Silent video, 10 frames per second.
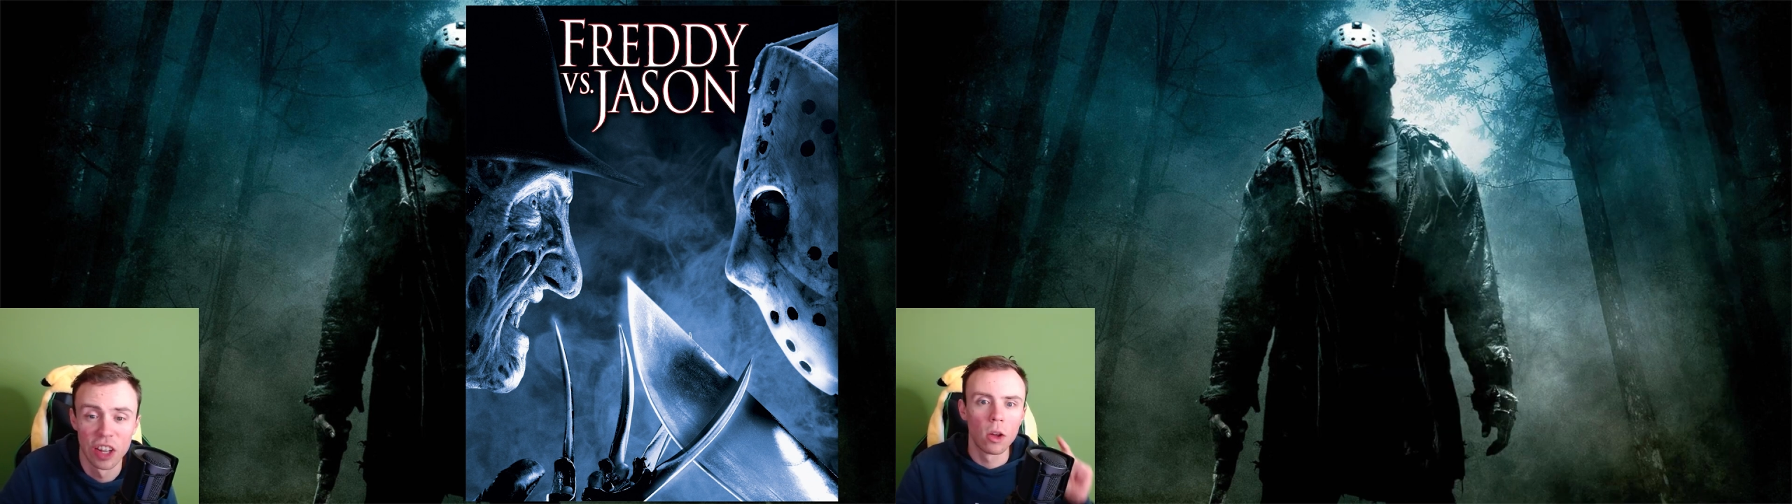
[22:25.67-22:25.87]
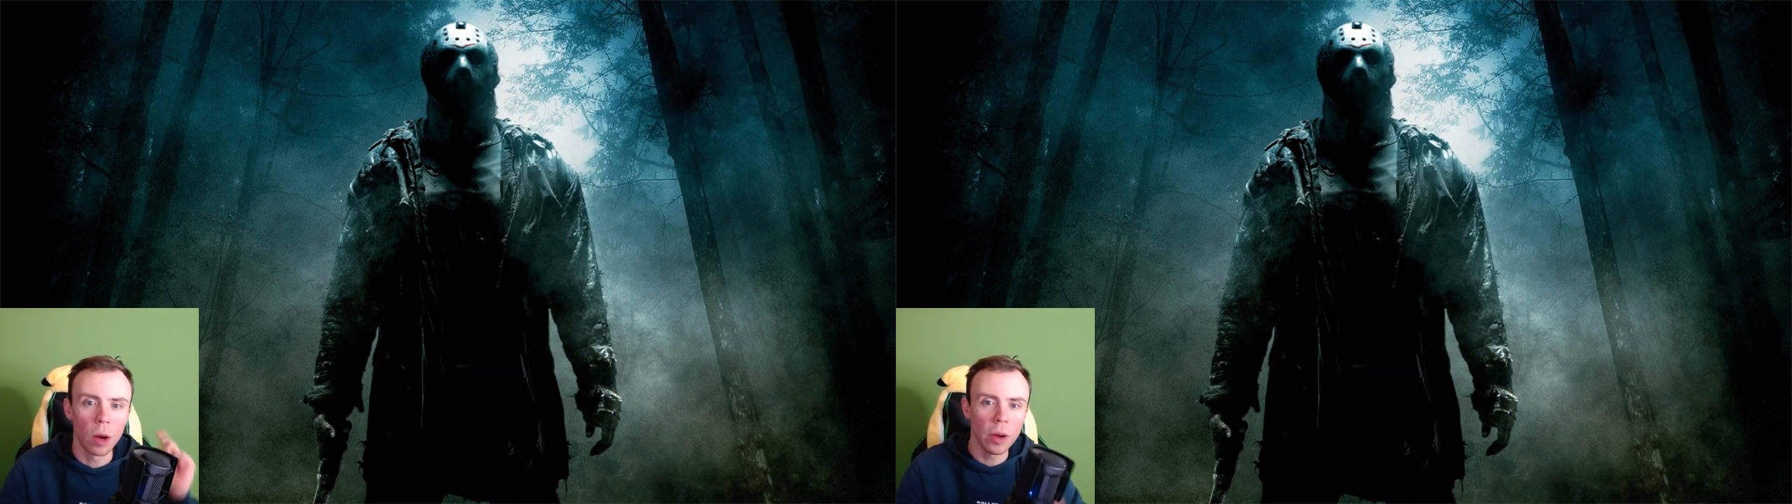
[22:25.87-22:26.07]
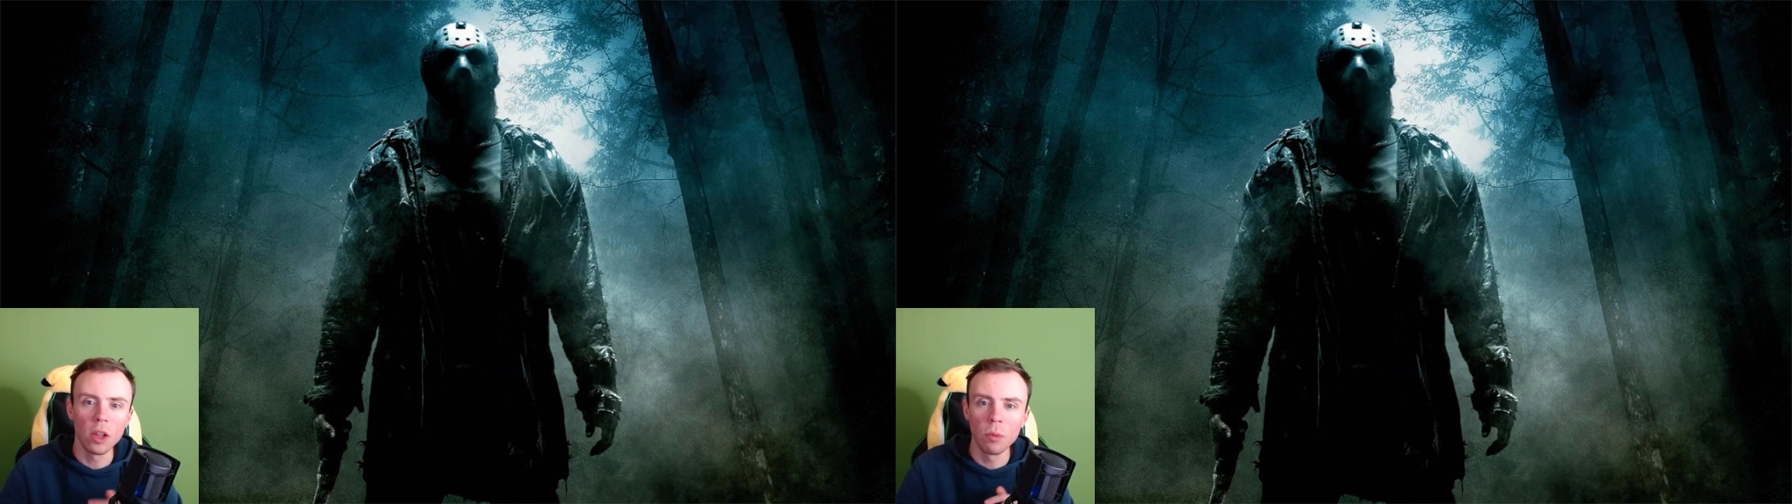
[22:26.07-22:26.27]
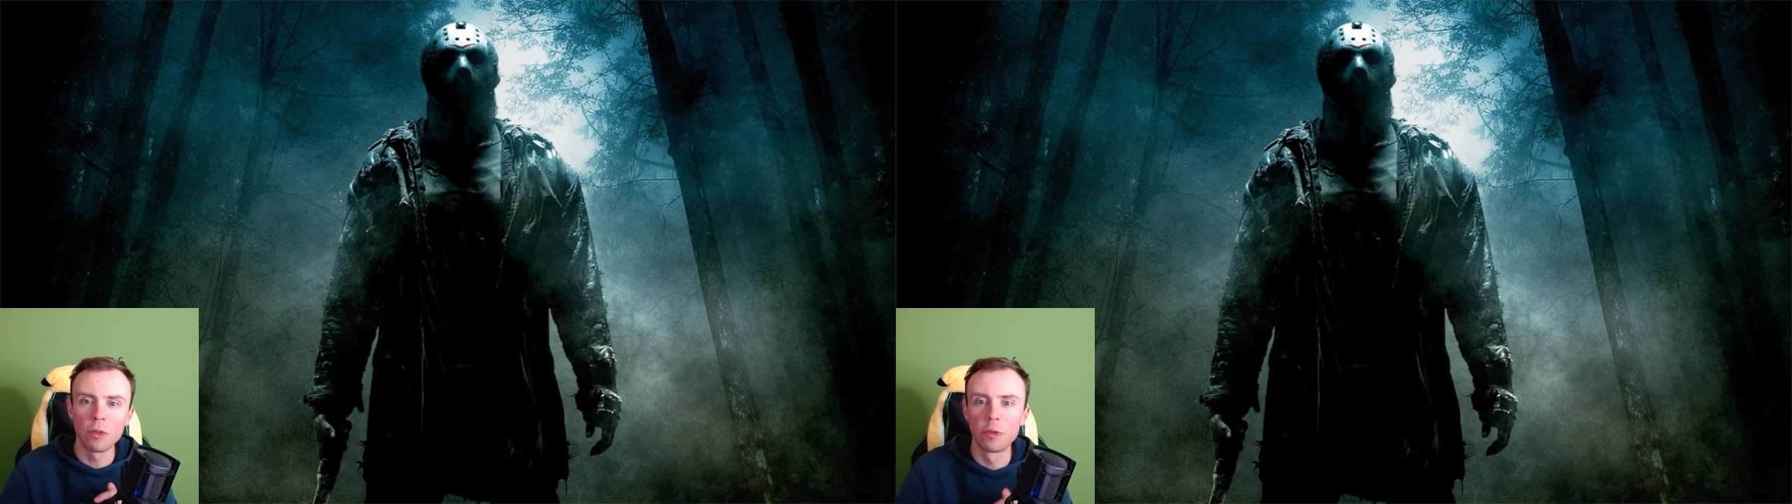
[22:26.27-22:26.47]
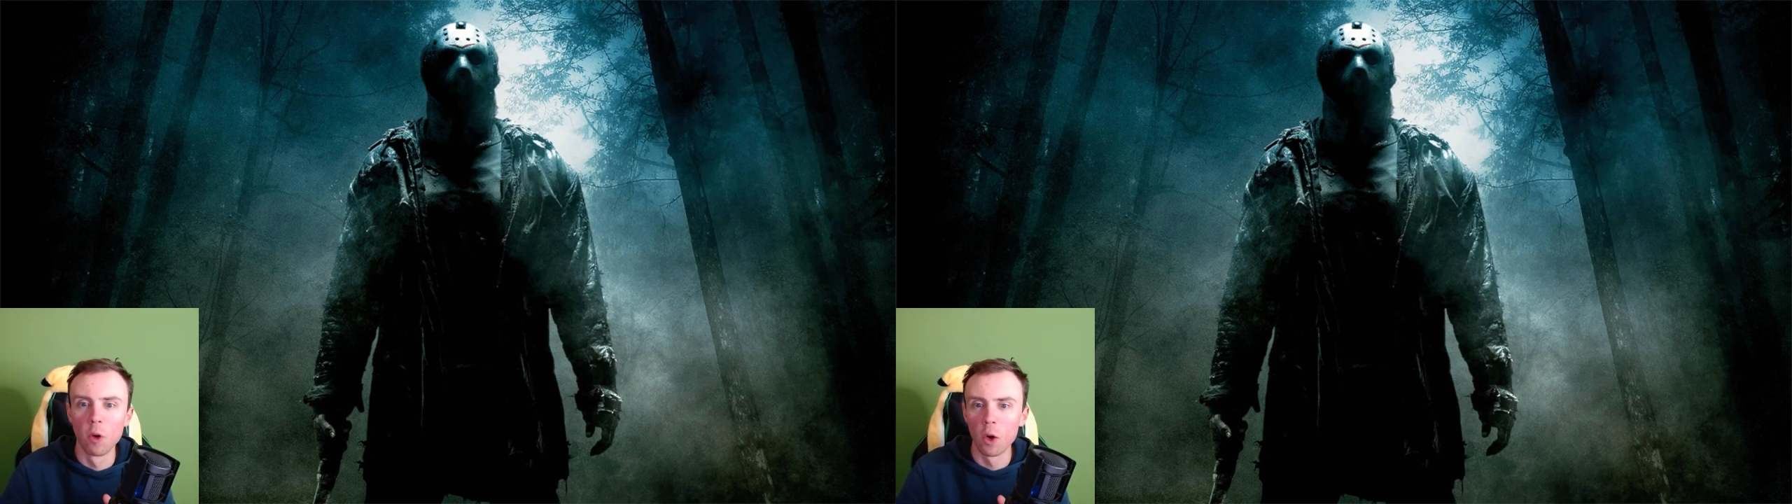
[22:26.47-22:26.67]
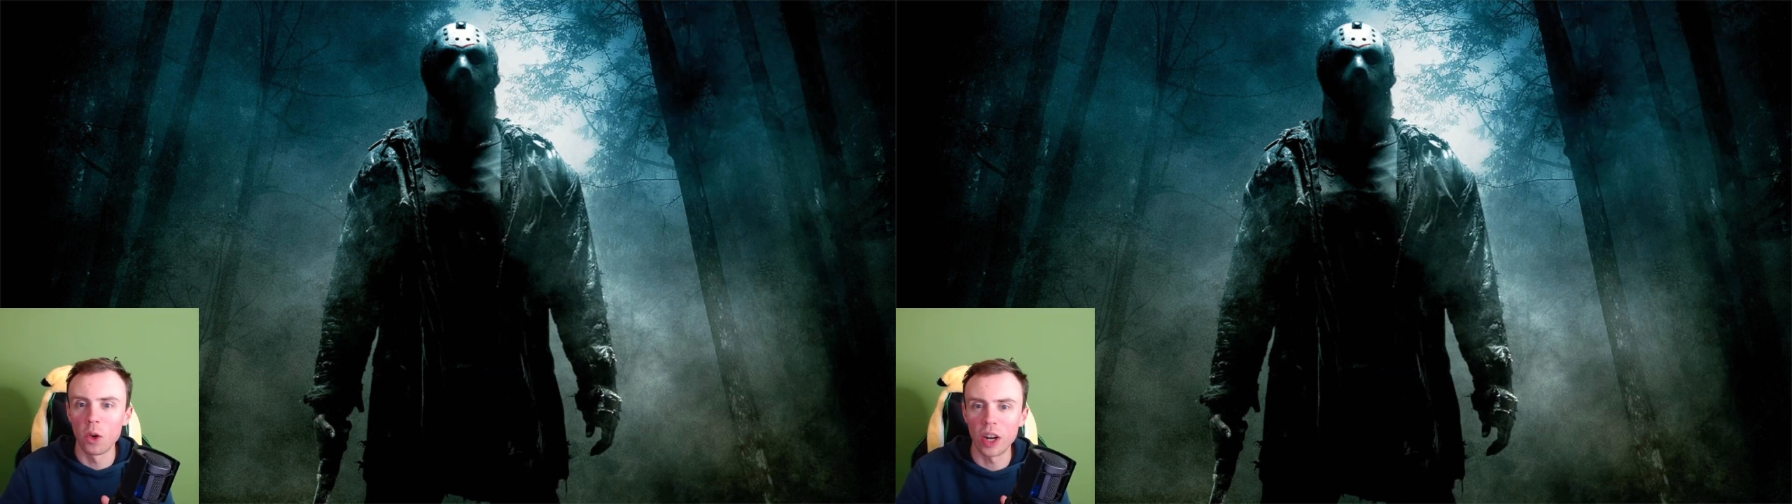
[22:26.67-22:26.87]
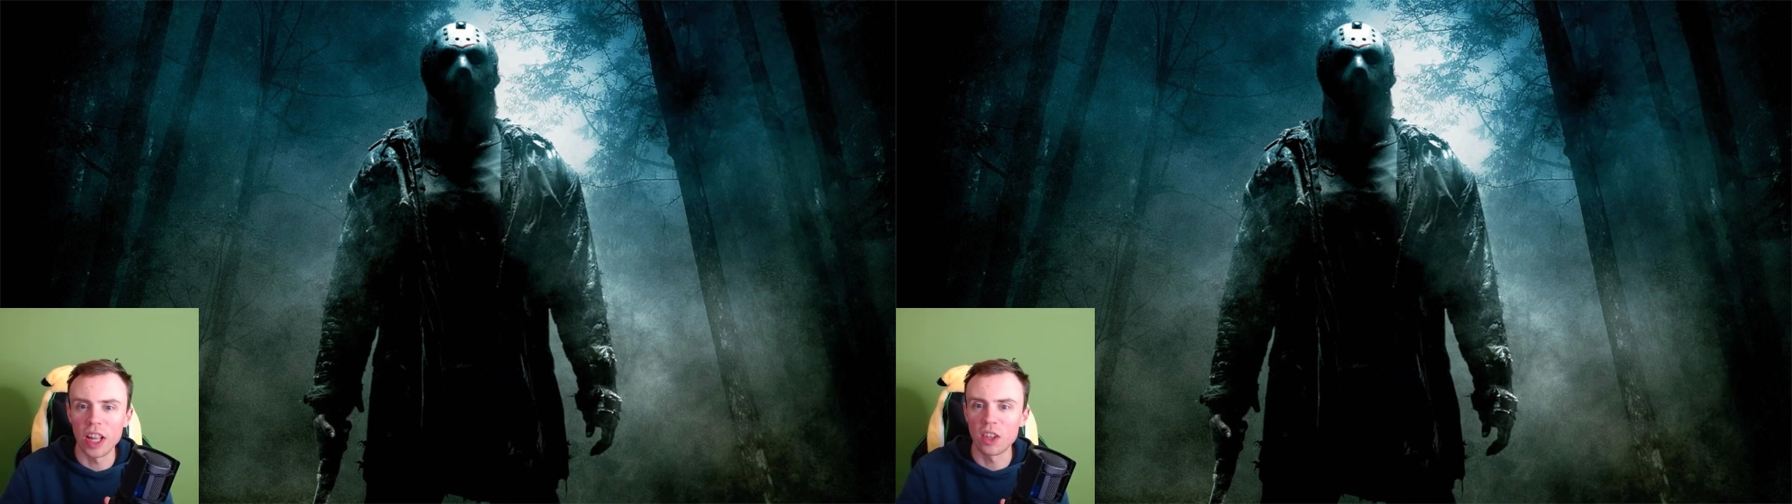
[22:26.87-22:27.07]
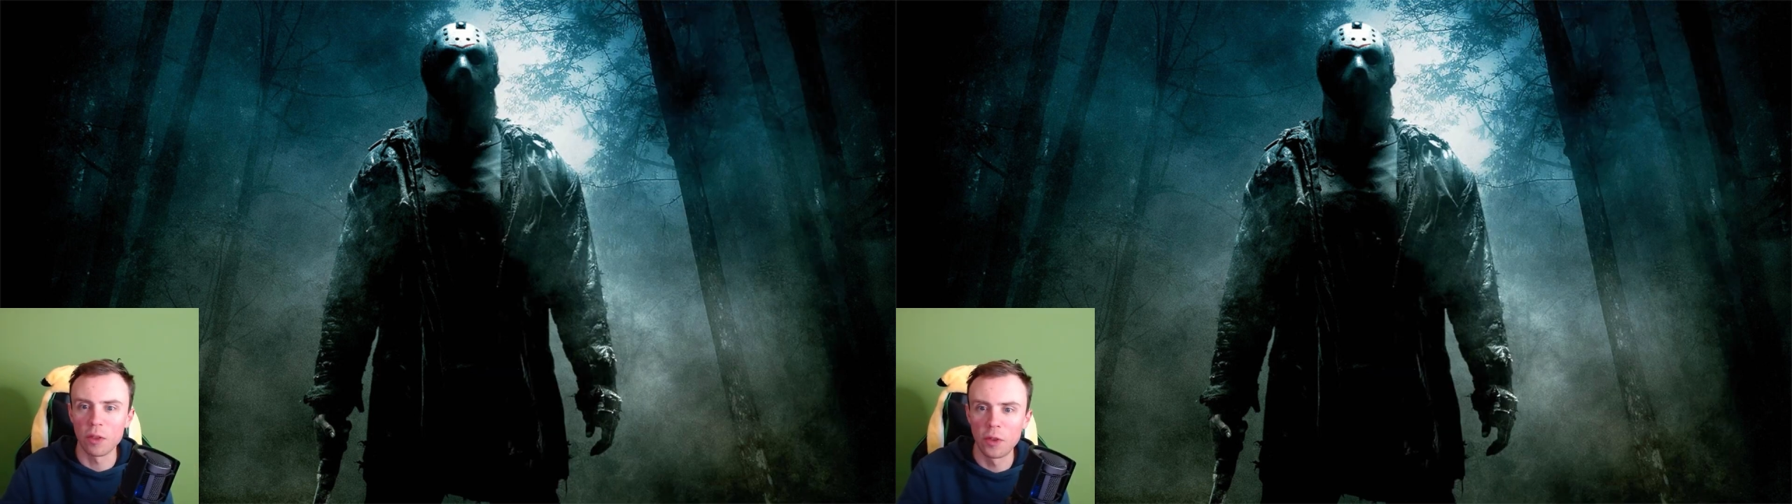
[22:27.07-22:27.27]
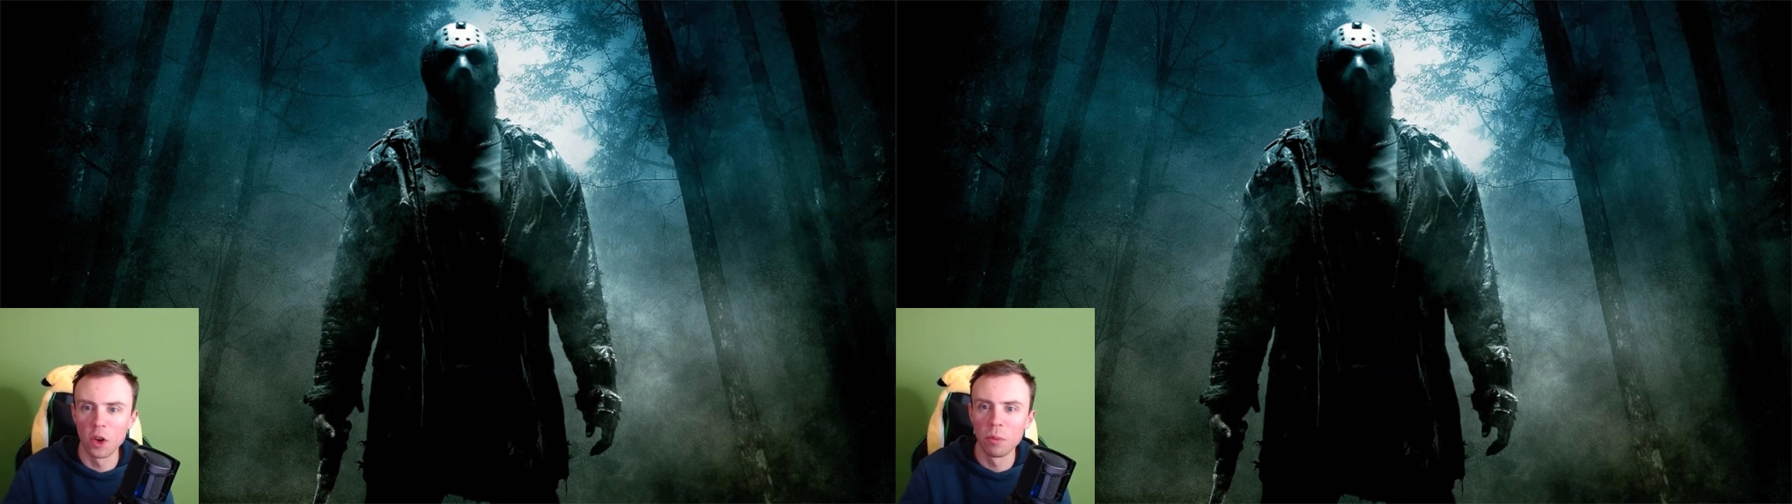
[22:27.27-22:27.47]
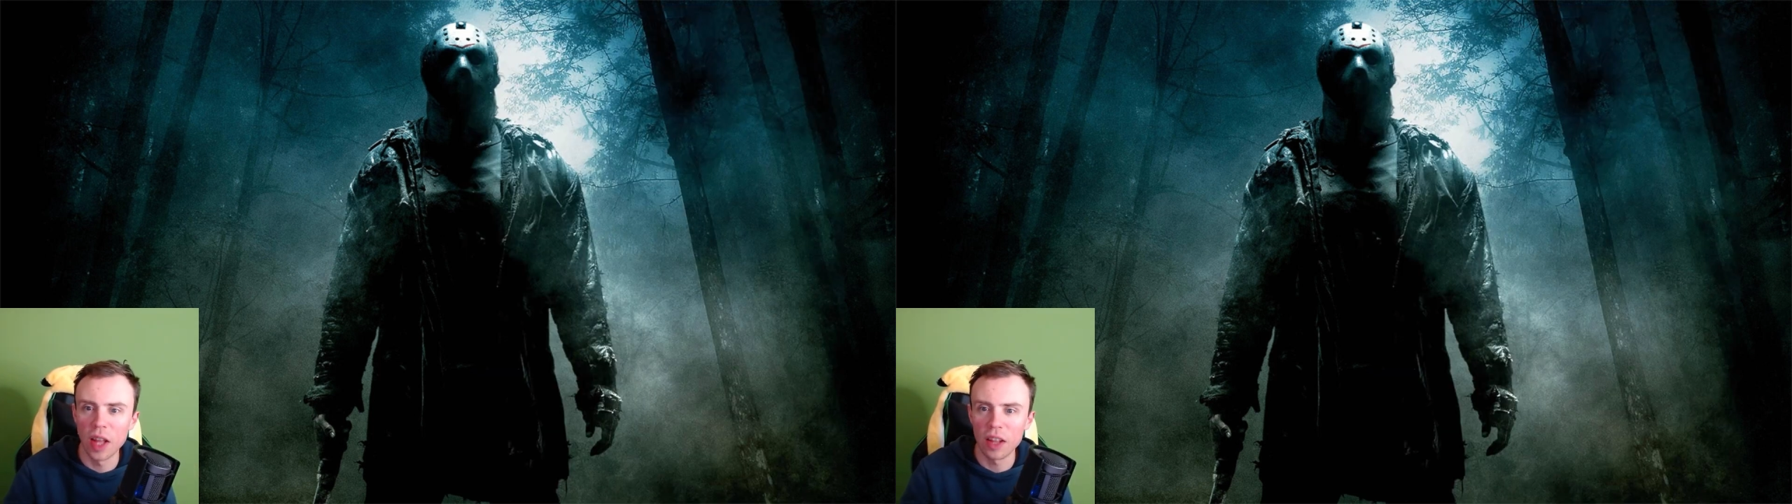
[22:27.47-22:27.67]
Coming in number 4 is a
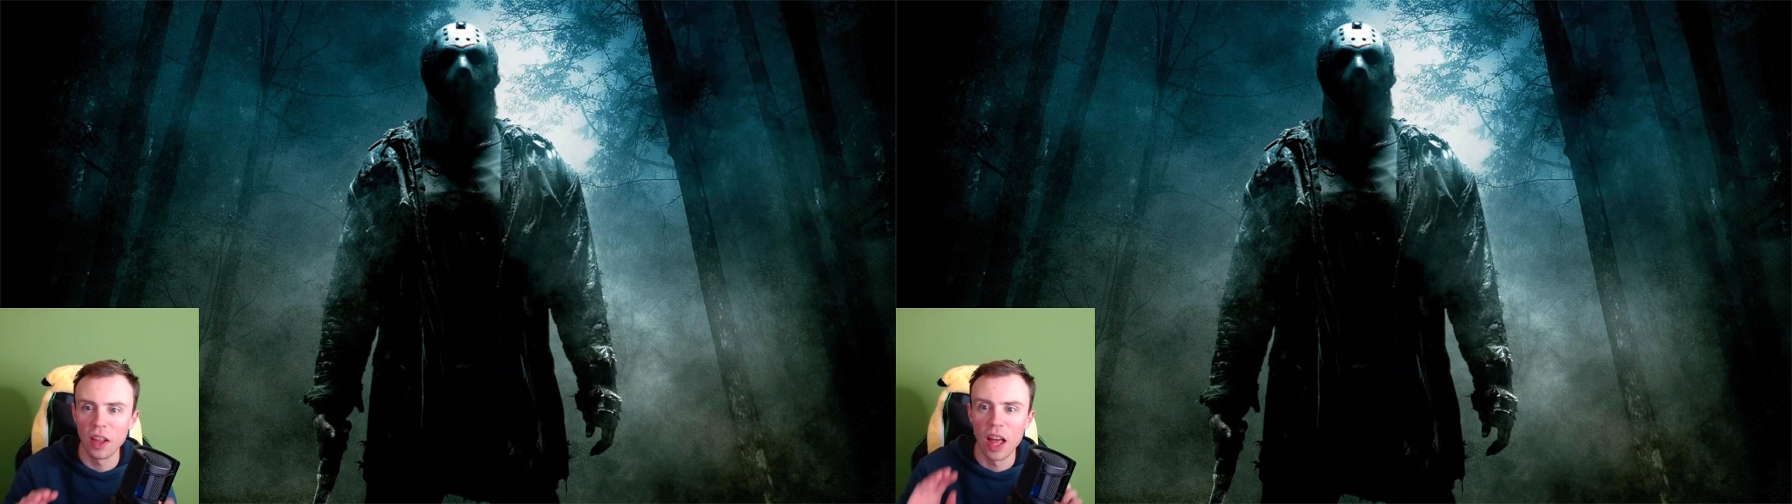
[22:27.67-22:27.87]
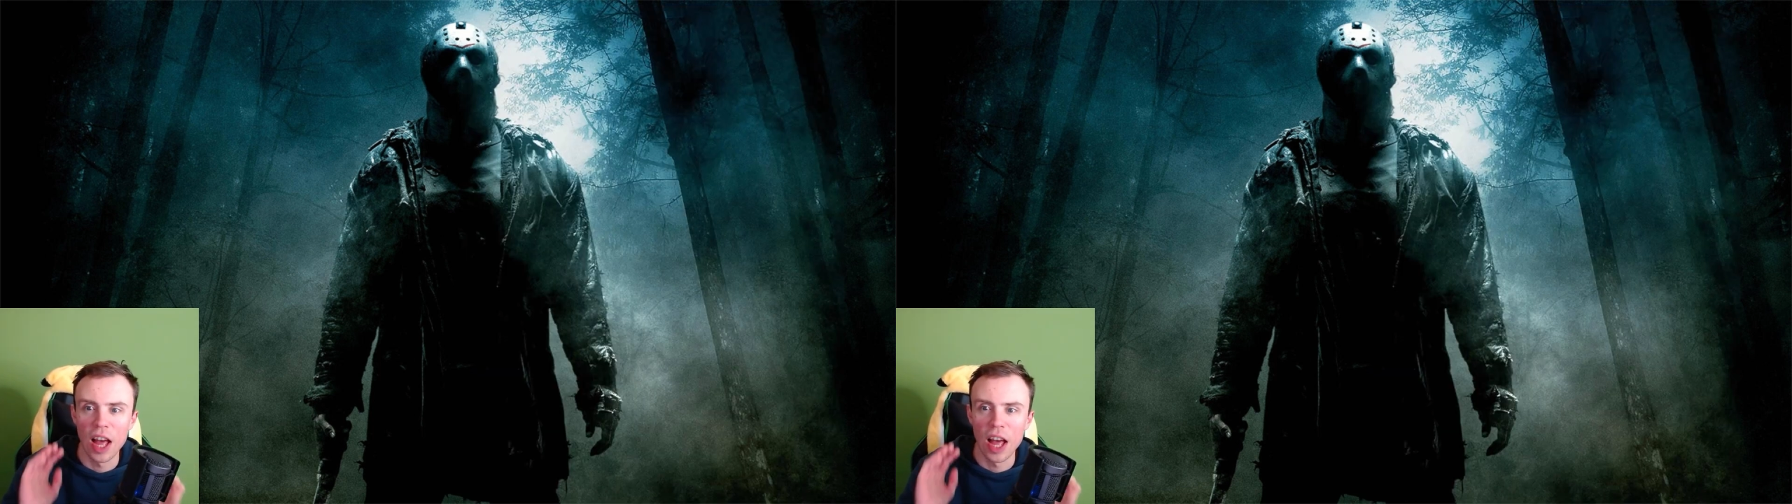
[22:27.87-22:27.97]
film that